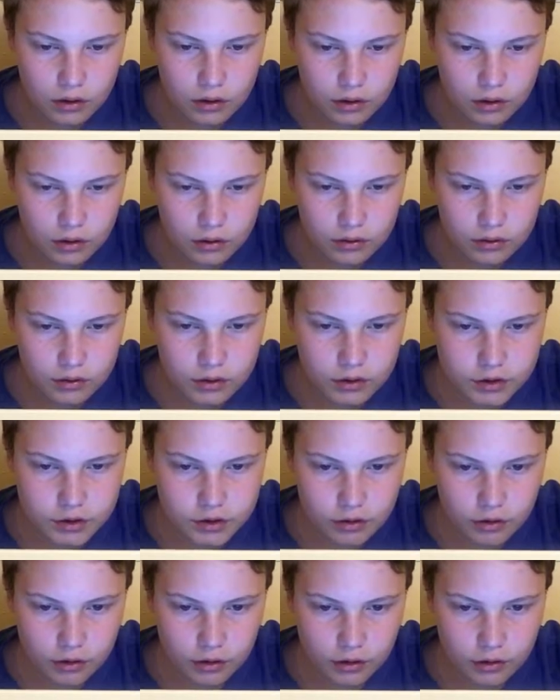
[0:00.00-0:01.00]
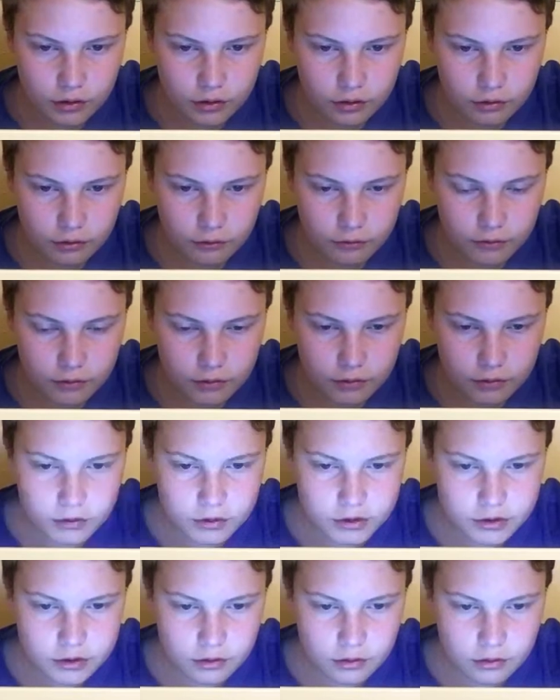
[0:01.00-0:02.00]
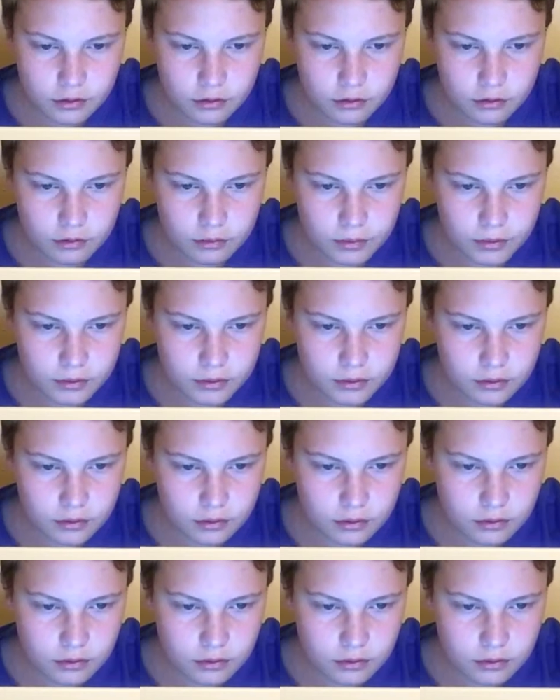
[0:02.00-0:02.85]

Yeah, sure, I'll answer a few questions. Sorry about this.